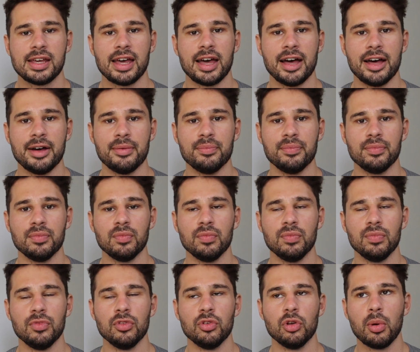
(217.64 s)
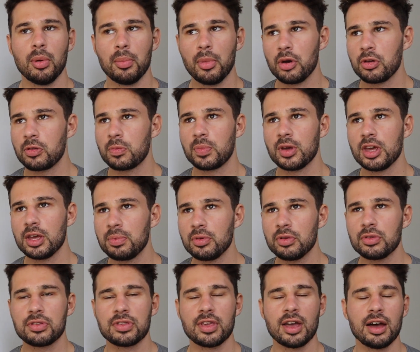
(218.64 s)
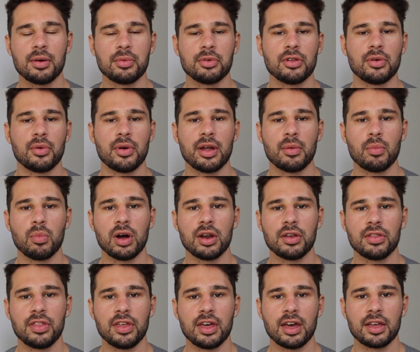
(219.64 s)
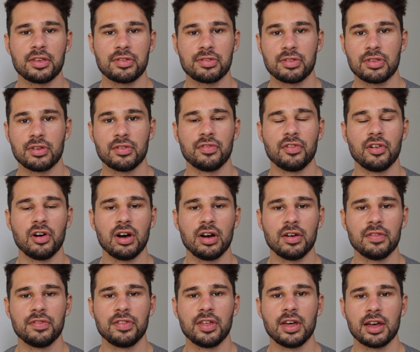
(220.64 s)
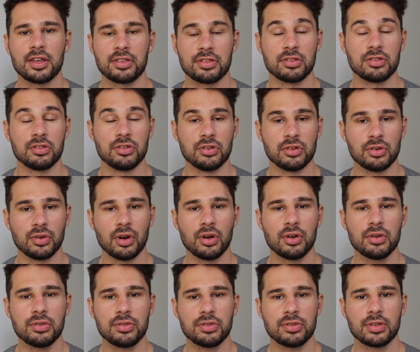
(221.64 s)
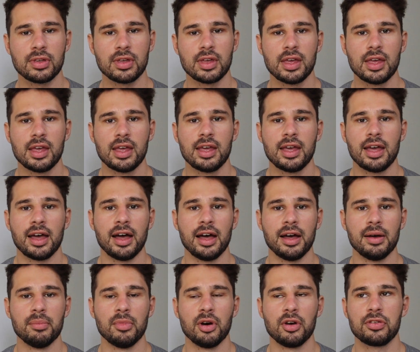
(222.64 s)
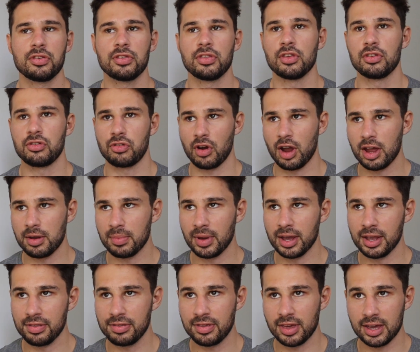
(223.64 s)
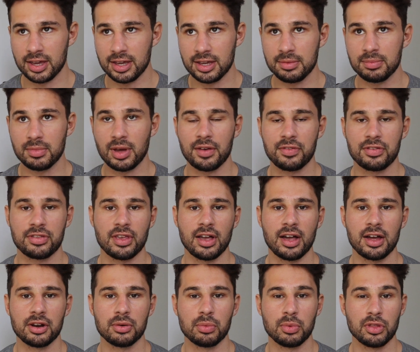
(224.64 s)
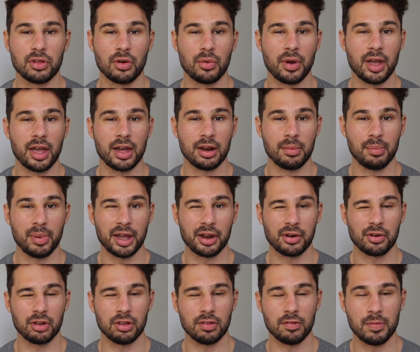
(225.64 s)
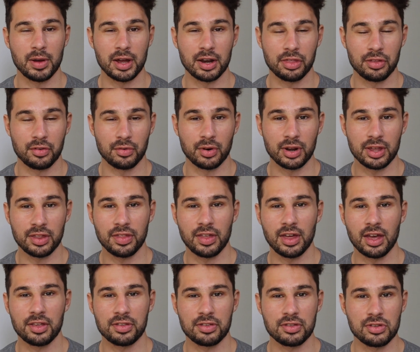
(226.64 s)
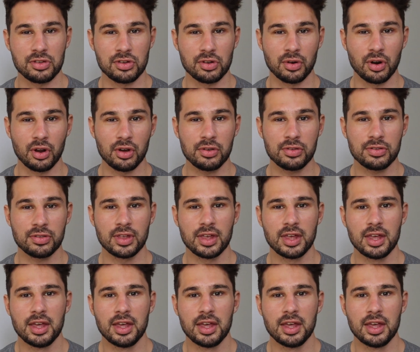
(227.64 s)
Most people start with around 1,000 to 5,000 euros. Most of the Trademate team have started with around a bankroll of about 3,000 euros.